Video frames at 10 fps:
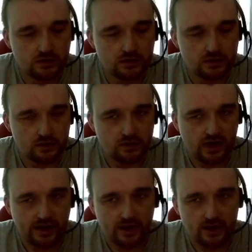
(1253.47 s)
So
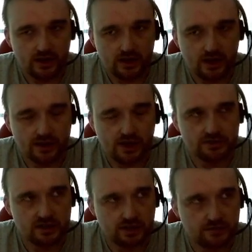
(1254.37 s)
it
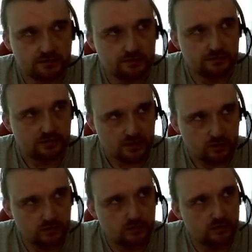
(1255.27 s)
gives a different
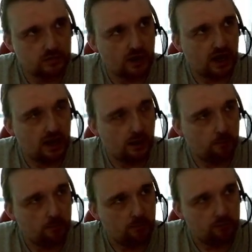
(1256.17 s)
feel.
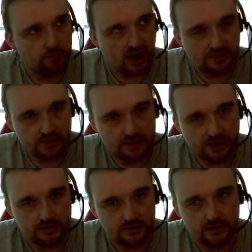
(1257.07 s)
Rather
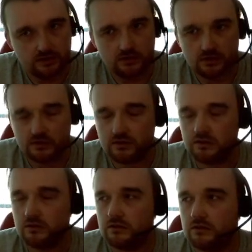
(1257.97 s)
than
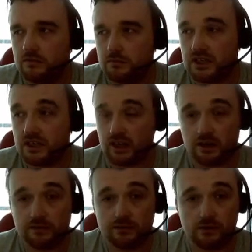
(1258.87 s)
being
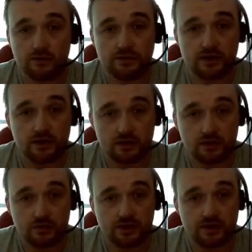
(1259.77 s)
careful of
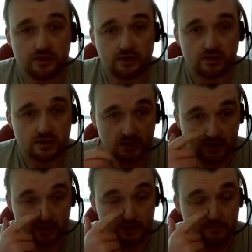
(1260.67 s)

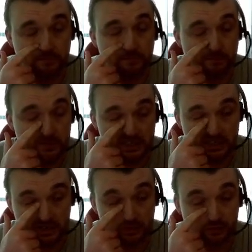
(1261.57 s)
the
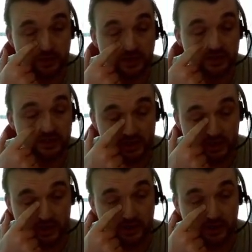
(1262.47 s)
material things that you